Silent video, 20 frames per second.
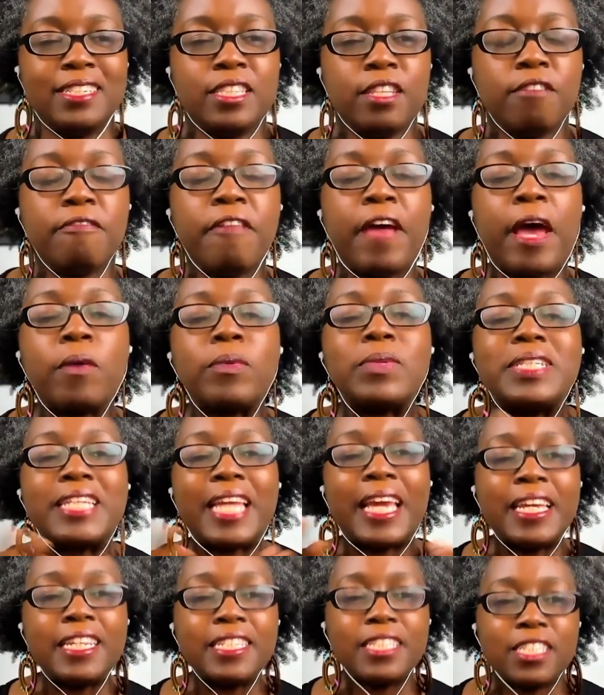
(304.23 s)
the
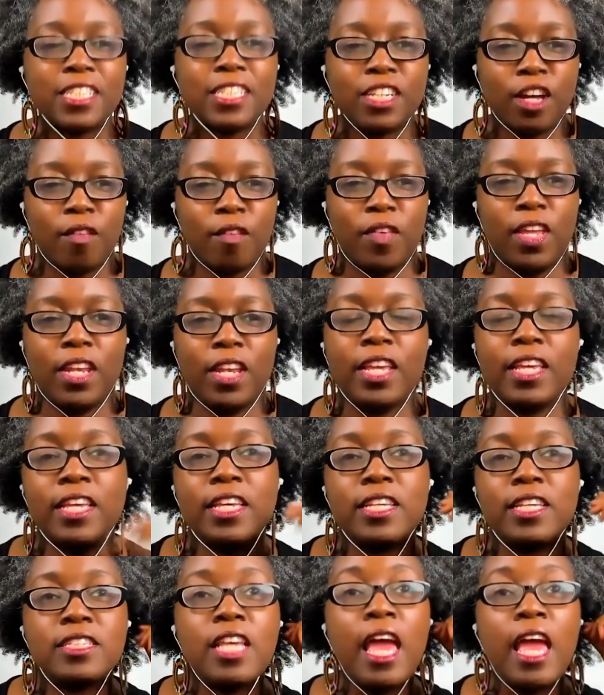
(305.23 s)
foundation of it
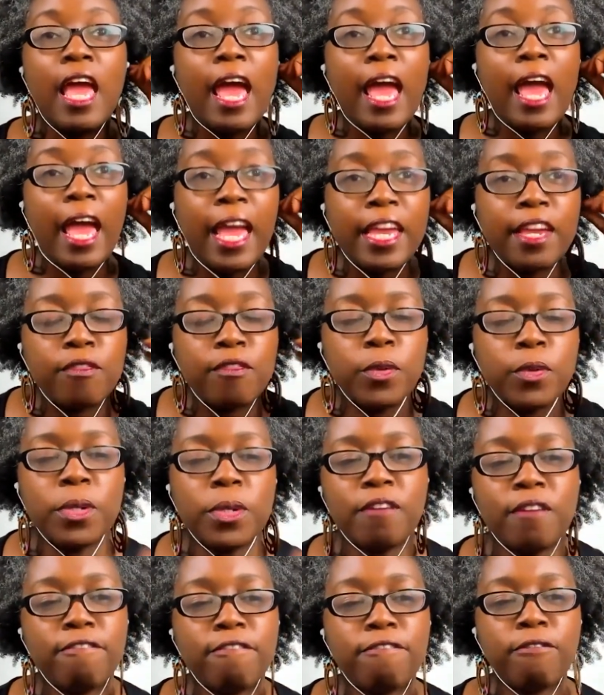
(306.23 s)
is hey if we're going to
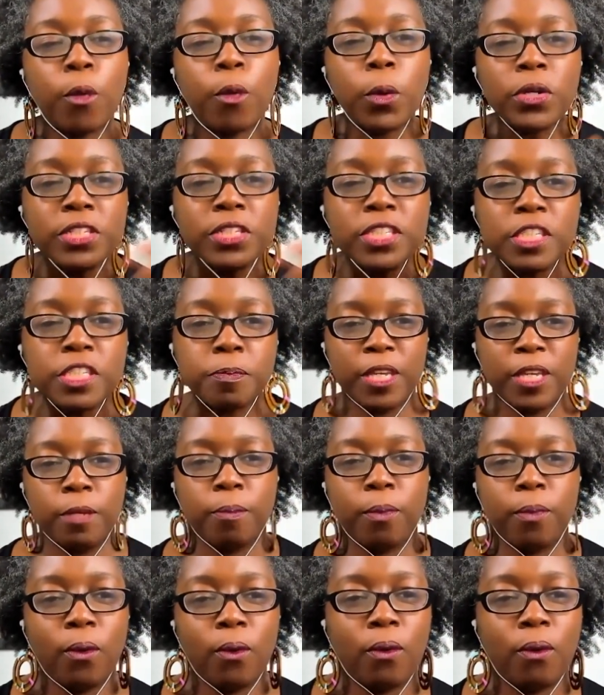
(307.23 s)
force
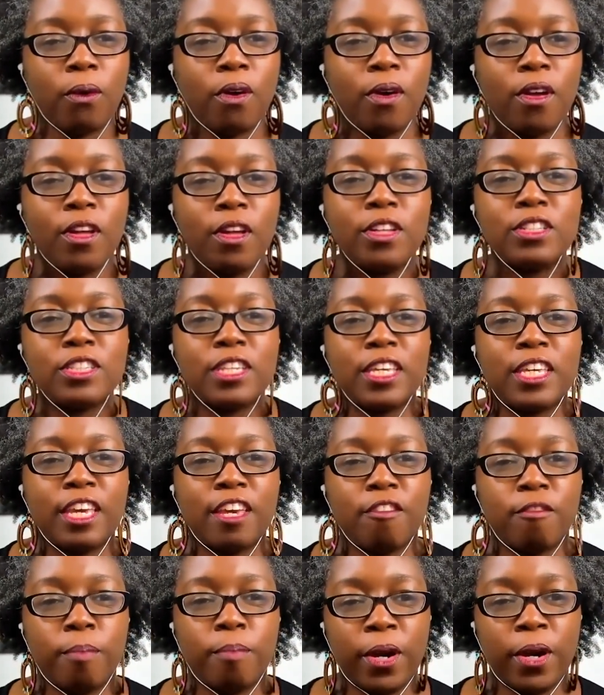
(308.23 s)
people to
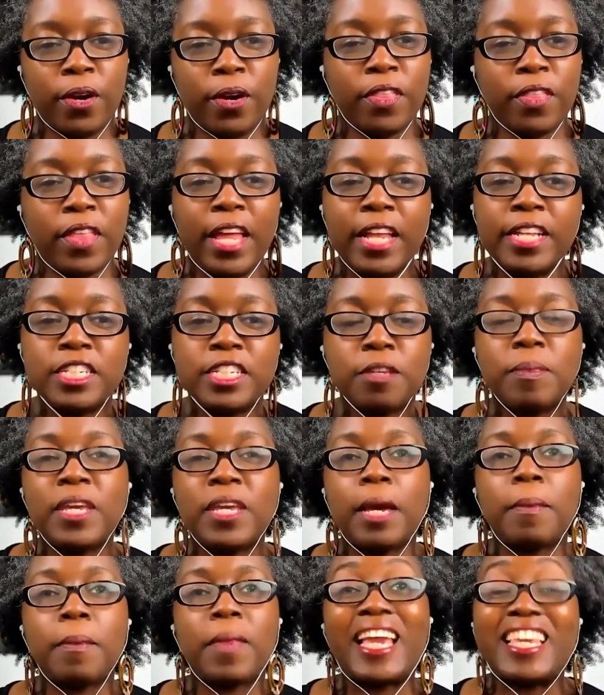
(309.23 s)
give birth and to me i'm
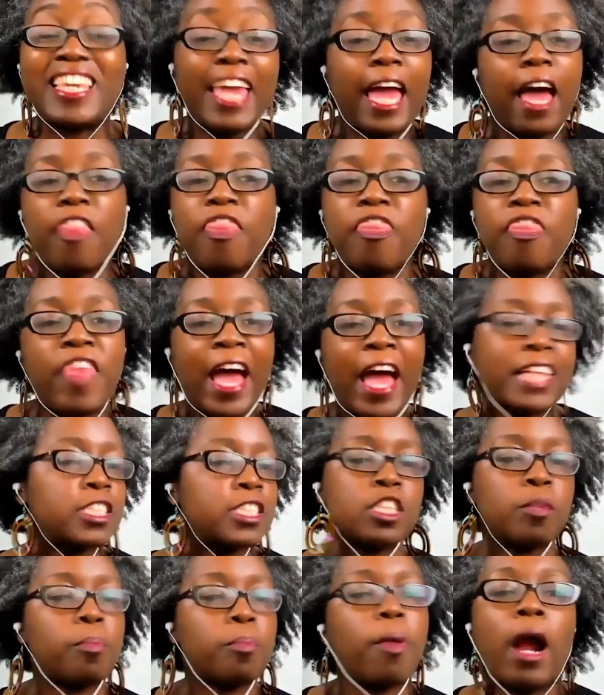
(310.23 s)
like yeah that's the
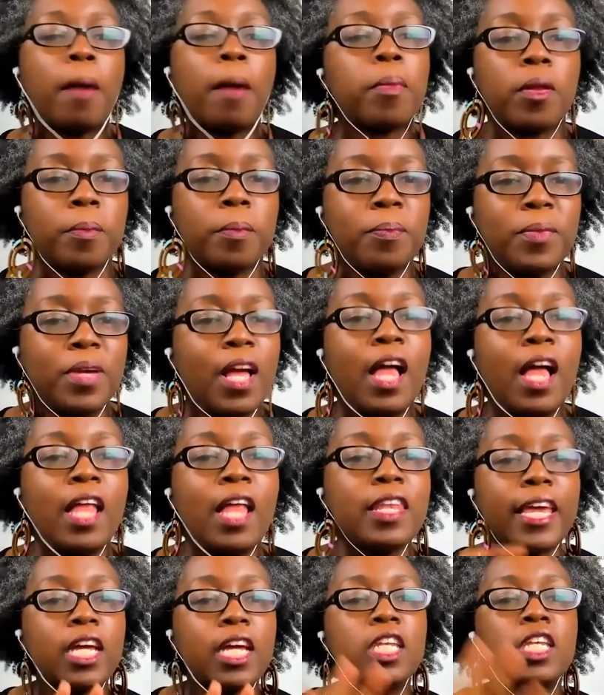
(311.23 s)
problem like
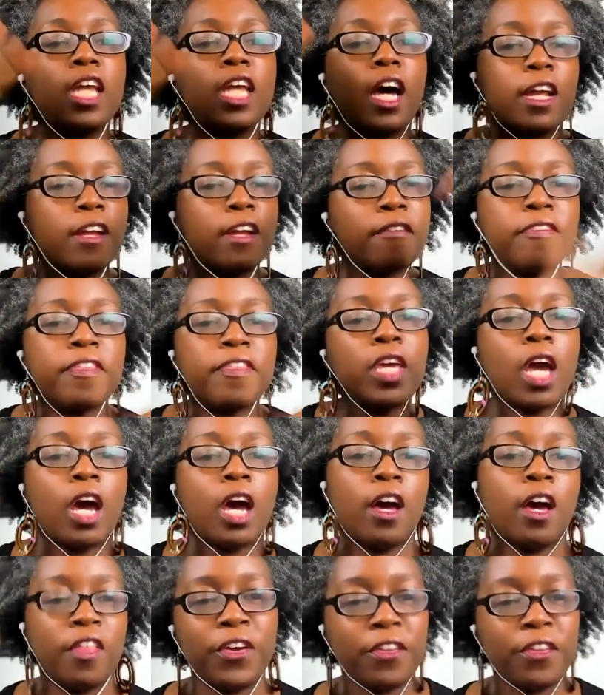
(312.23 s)
none of the
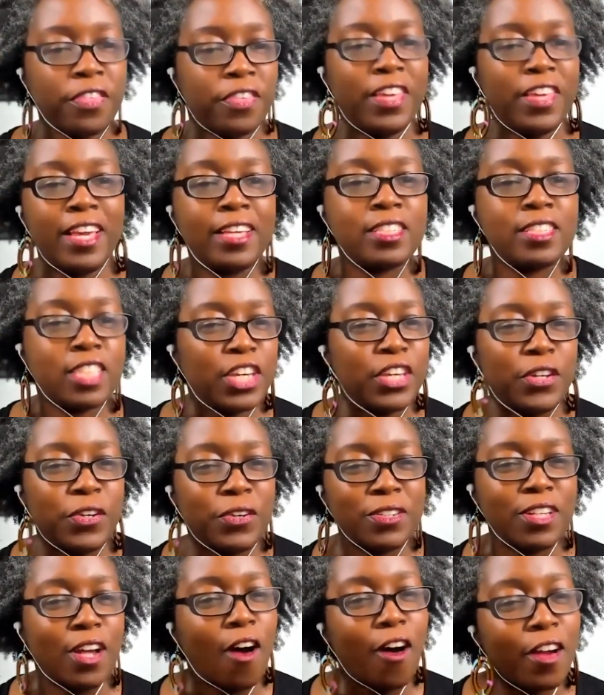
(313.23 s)
other things that you're
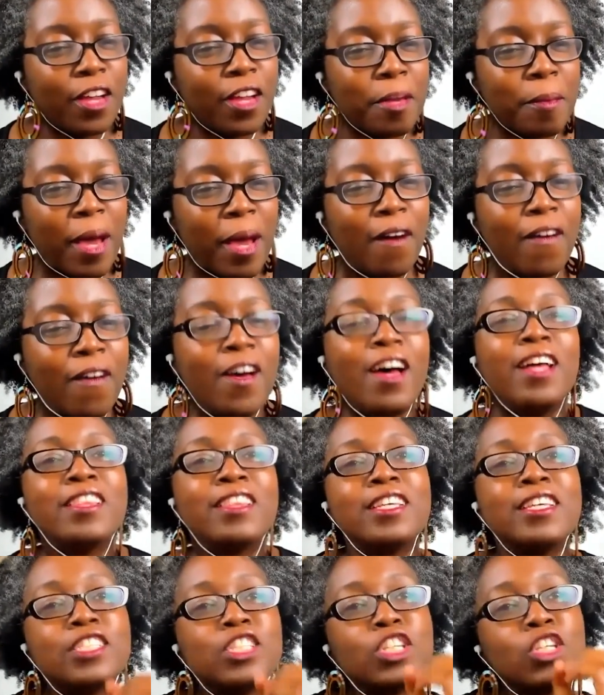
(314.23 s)
talking about the
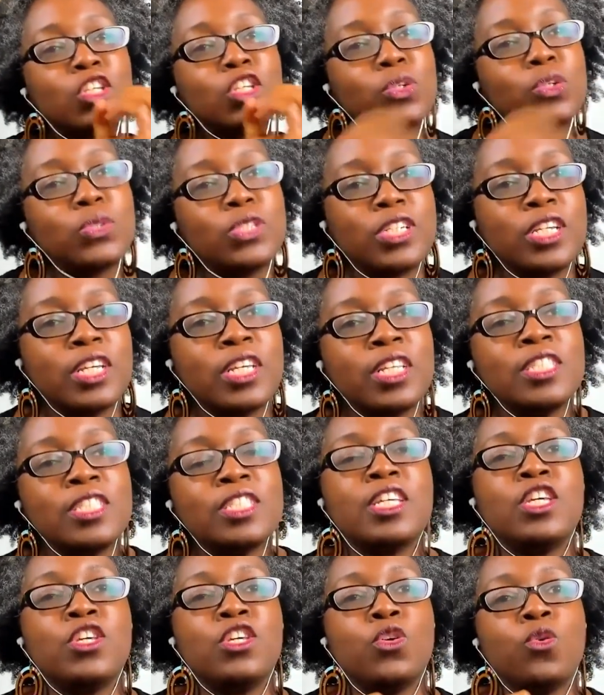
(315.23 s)
solutions that
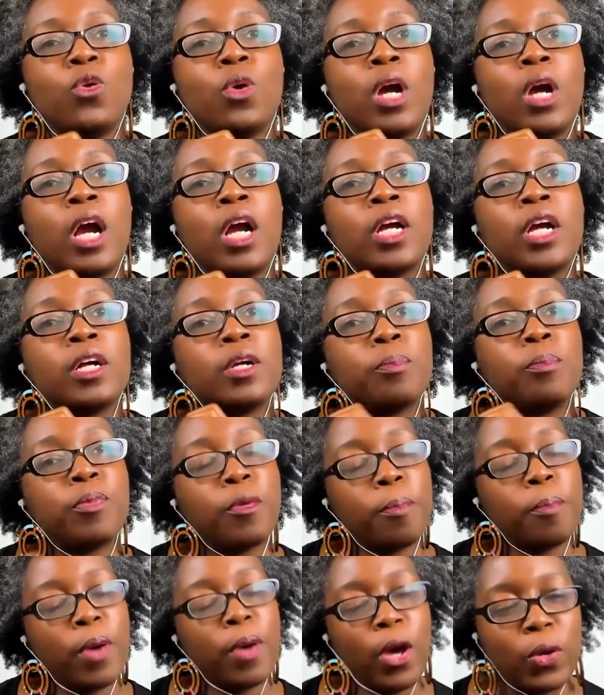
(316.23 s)
you are
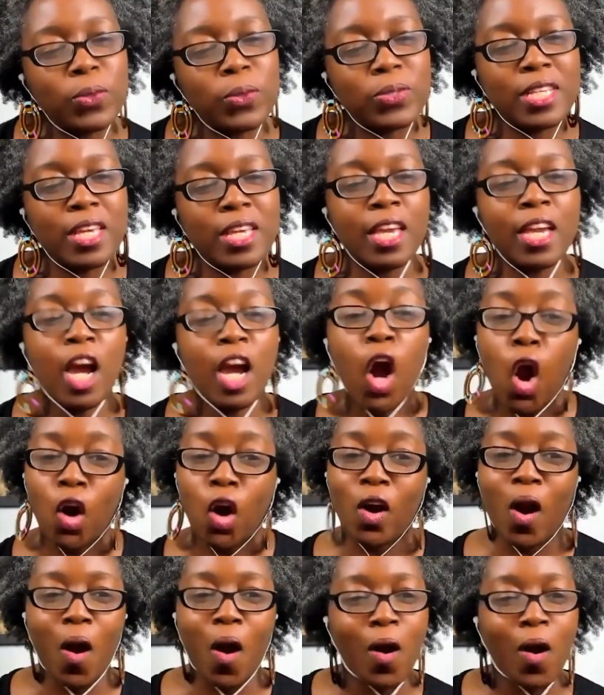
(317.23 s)
proposing are
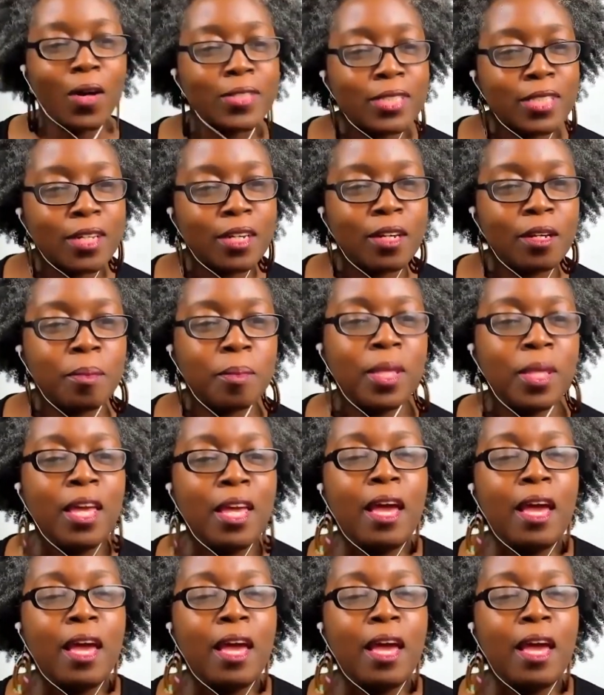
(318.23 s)
awesome